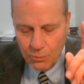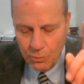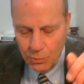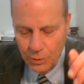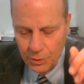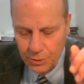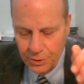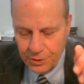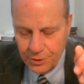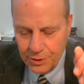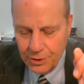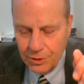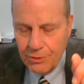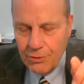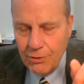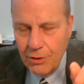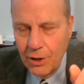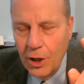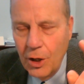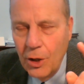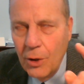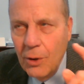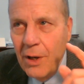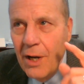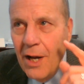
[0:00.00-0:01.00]
rooster
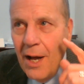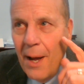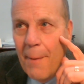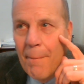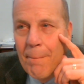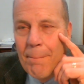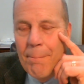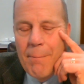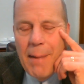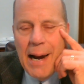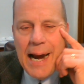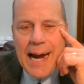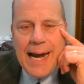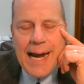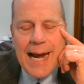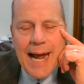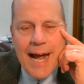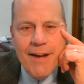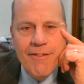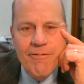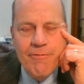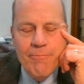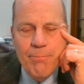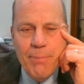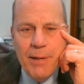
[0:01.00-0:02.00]
crow may
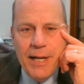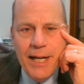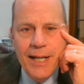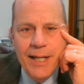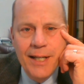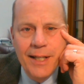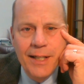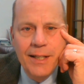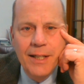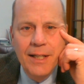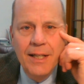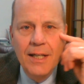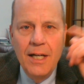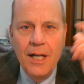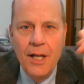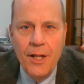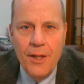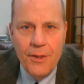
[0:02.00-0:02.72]
have been